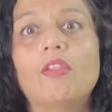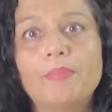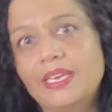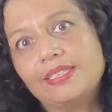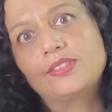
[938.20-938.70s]

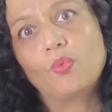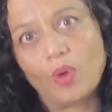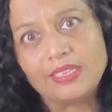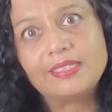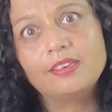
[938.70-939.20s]
because it's a
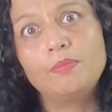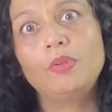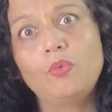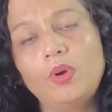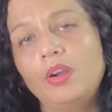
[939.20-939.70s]

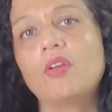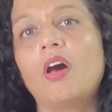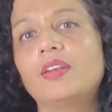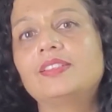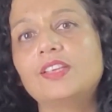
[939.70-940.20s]
one-syllable word
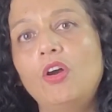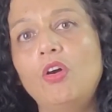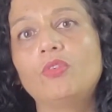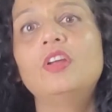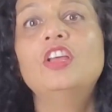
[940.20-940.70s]
on its
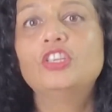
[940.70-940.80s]
own,